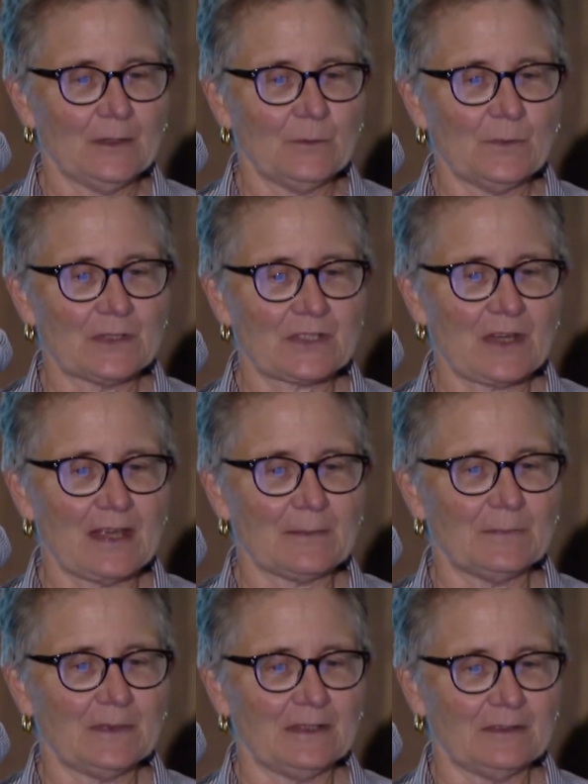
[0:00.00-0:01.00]
which
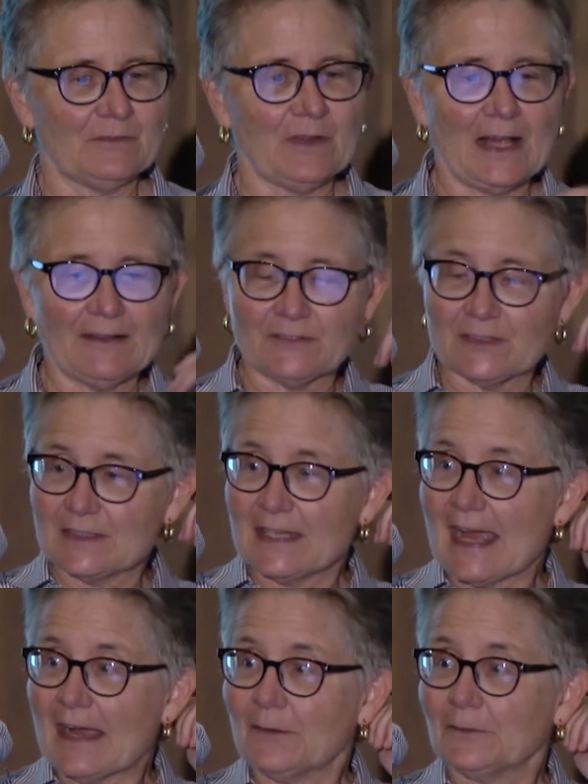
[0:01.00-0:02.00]
I'm involved in
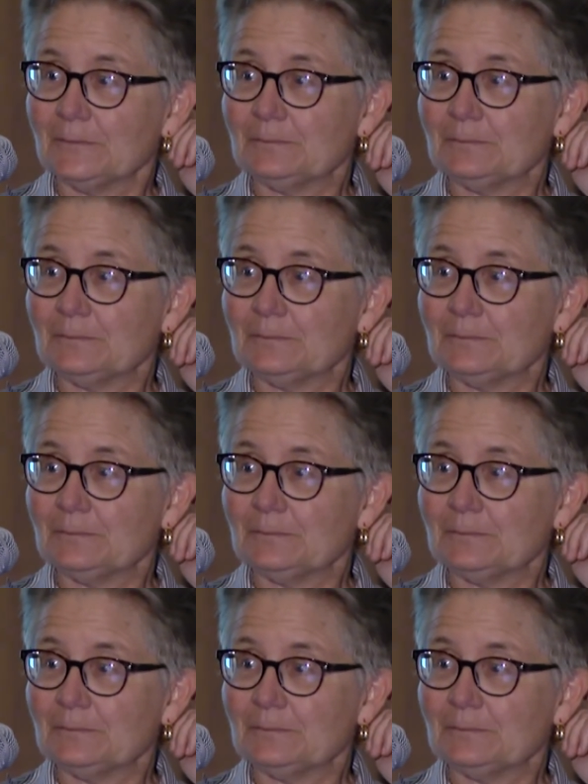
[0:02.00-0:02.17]
now.